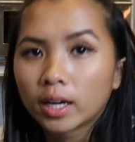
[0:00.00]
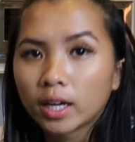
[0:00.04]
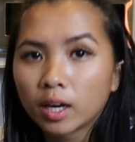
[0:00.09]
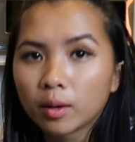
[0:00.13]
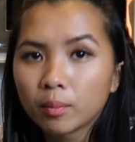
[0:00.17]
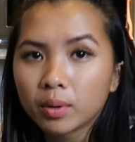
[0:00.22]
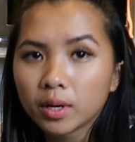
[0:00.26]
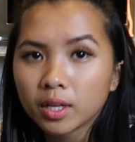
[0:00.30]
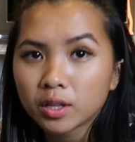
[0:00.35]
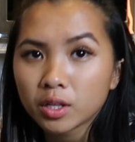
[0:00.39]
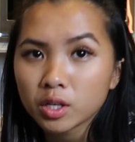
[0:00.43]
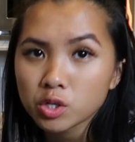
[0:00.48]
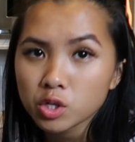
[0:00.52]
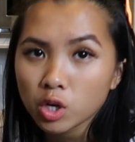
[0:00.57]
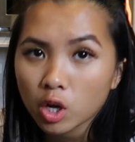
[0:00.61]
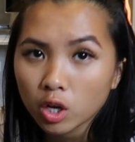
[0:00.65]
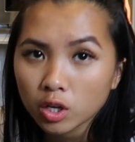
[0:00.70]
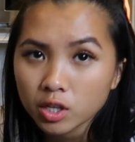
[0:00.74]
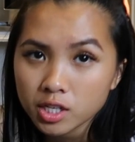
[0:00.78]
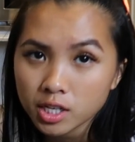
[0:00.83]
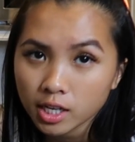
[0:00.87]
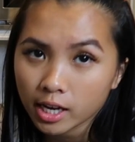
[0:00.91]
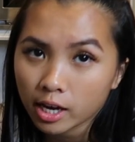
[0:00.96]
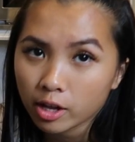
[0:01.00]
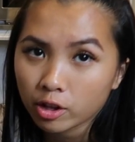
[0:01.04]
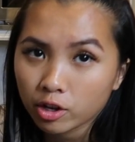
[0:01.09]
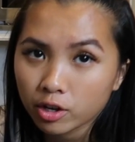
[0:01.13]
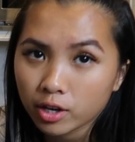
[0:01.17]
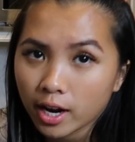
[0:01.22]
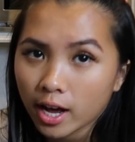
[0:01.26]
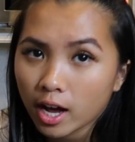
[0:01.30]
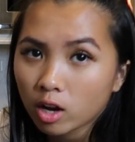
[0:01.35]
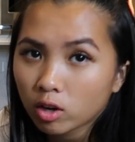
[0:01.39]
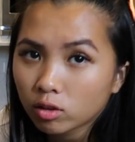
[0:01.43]
gonna put this all together
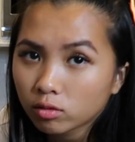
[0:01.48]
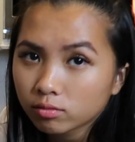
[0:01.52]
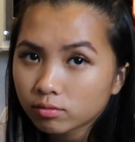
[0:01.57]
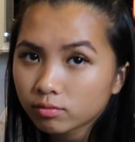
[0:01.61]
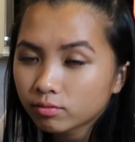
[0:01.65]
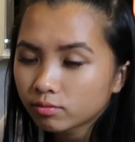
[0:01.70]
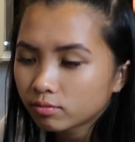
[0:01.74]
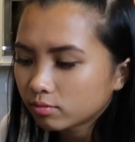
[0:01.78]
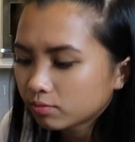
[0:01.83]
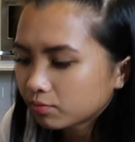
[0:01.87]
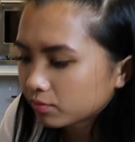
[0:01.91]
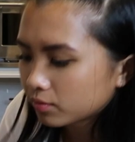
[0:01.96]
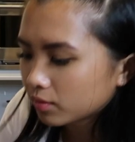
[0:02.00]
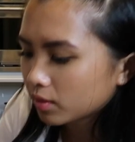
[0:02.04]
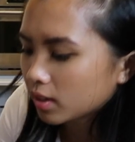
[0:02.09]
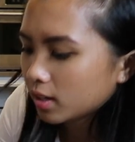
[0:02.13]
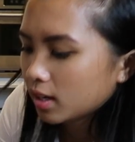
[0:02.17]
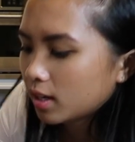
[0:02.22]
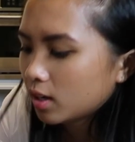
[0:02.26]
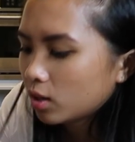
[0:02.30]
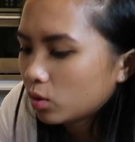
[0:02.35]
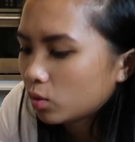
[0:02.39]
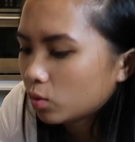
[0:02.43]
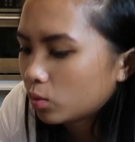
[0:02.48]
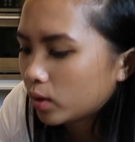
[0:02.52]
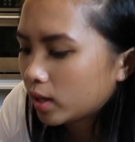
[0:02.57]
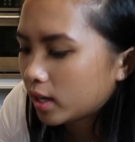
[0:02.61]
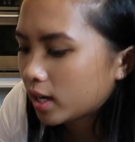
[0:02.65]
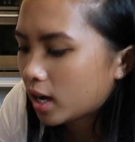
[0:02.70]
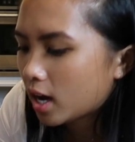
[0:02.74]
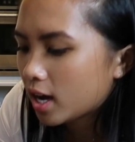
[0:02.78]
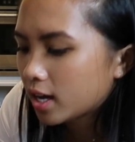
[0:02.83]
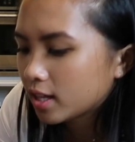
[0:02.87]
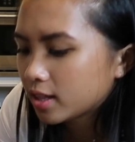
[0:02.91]
now. We
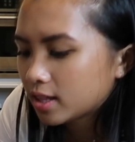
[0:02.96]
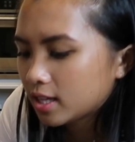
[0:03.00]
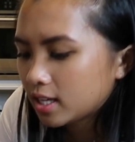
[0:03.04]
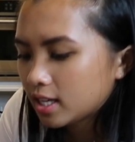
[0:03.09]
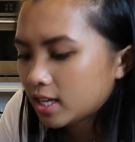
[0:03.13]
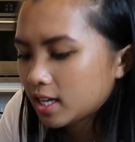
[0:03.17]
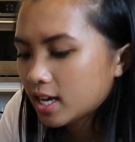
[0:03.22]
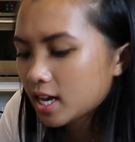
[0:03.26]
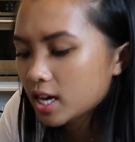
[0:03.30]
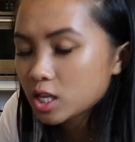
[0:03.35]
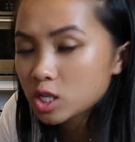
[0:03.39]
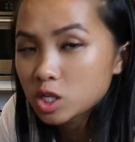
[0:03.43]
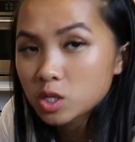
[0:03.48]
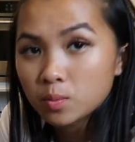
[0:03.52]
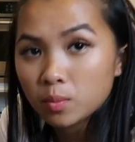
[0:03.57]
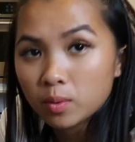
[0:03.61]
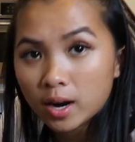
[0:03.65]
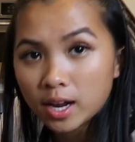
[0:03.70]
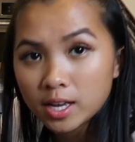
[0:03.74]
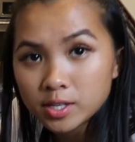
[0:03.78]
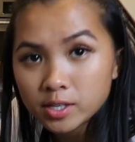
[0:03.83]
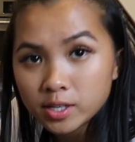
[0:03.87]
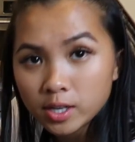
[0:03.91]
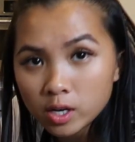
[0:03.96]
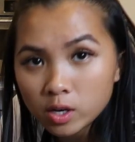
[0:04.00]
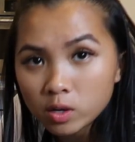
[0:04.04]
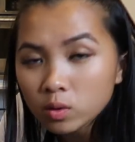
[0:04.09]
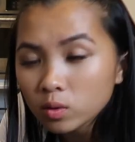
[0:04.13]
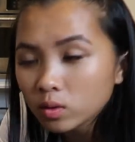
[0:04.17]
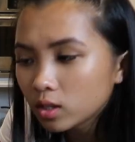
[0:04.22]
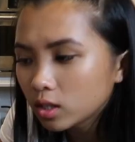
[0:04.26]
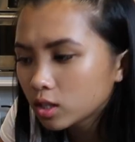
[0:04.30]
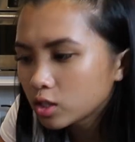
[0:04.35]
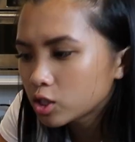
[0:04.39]
got the
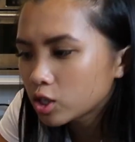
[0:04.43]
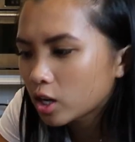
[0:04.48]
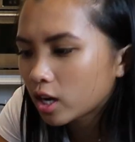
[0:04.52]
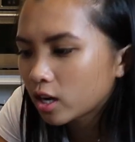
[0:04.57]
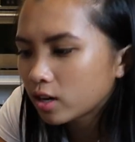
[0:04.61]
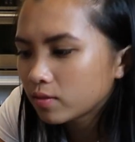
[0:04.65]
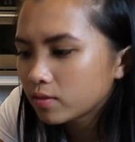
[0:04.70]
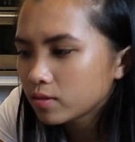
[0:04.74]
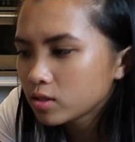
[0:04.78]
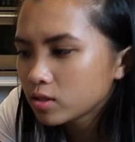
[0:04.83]
espresso, the shot of